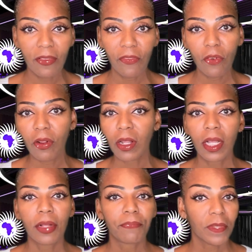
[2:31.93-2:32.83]
for
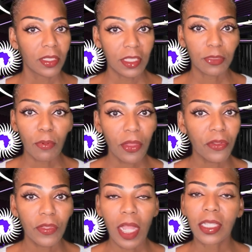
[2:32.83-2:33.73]
this brother
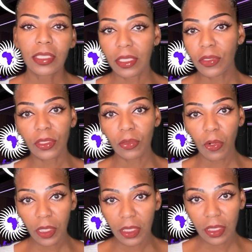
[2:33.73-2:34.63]
that continues to
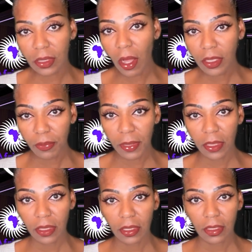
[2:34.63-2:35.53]
work in this
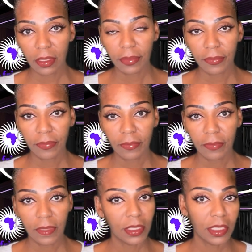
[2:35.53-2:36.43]
hospital?
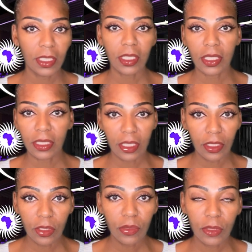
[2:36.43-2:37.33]
Is he going to
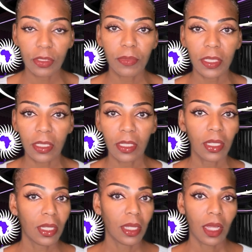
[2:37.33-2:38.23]
continue to be
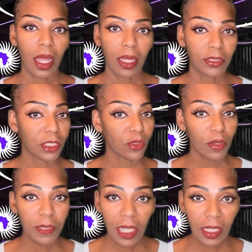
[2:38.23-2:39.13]

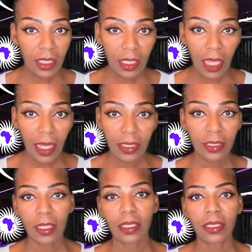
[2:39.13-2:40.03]
discriminated
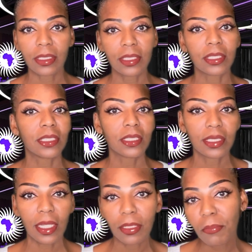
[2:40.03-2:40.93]
against? Does this
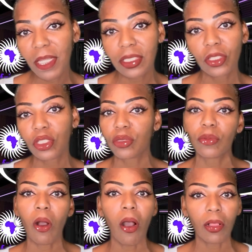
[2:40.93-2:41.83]
send a message to
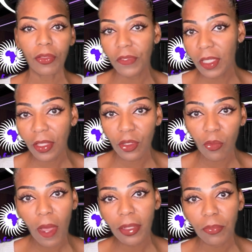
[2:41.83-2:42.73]
all of the other
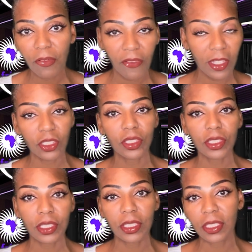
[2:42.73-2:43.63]
white
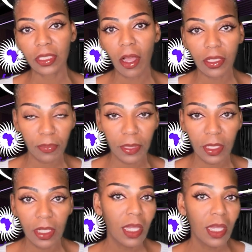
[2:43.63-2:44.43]
professionals in this hospital